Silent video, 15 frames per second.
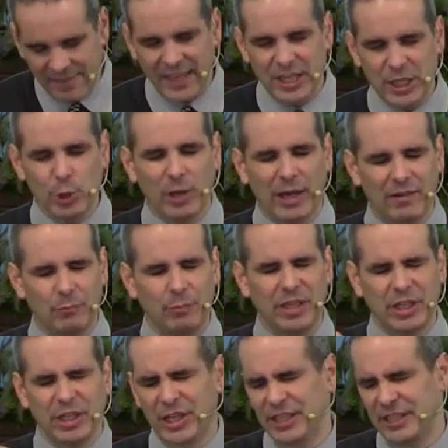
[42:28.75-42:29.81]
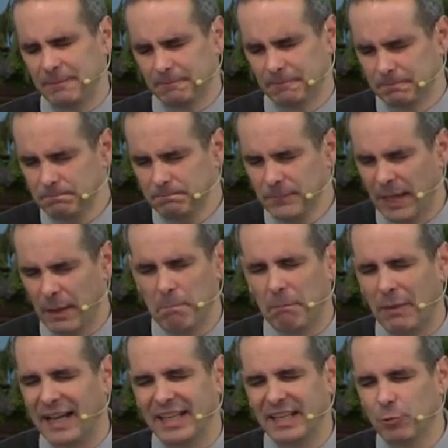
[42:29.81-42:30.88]
that you have begun a
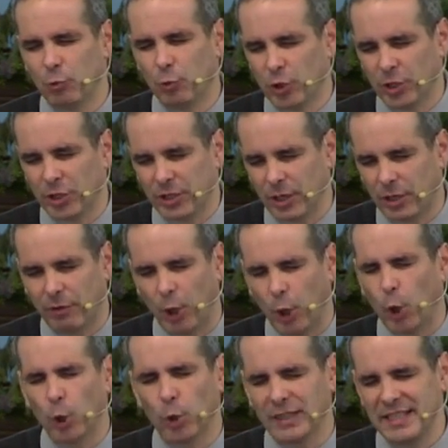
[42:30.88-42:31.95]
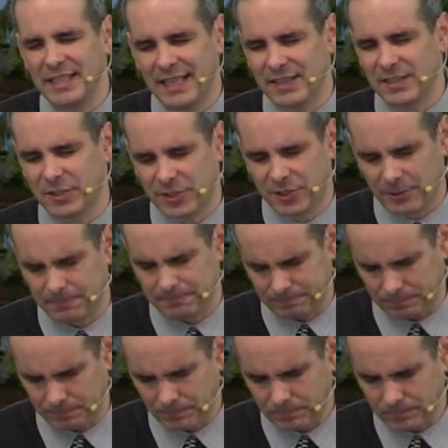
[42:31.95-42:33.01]
mighty work of holiness,
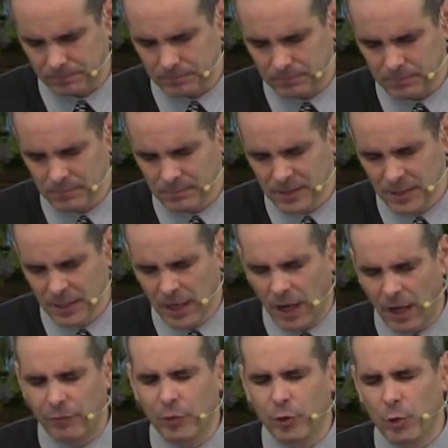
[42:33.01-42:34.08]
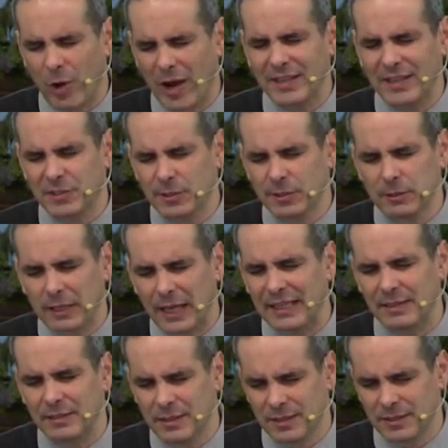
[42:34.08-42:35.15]
of Christ's
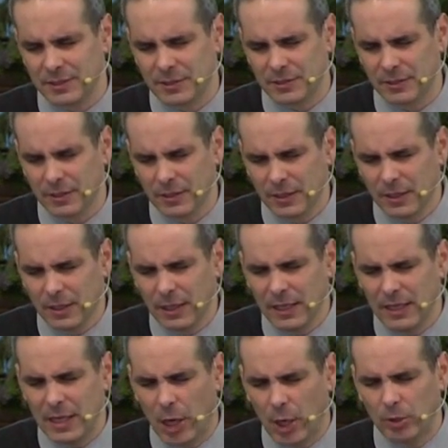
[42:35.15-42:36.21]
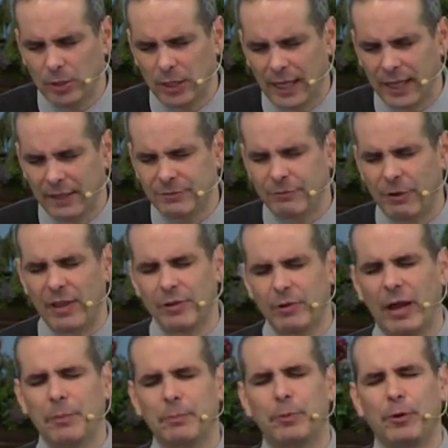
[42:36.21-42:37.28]
likeness in our lives. Father,
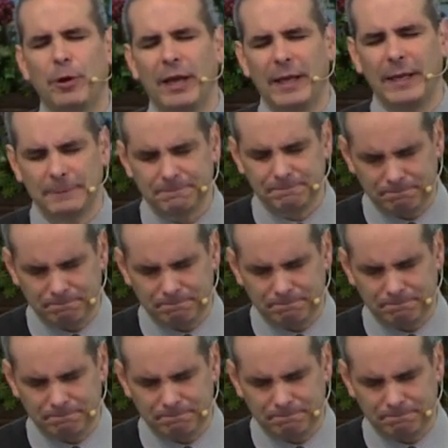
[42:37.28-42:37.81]
I pray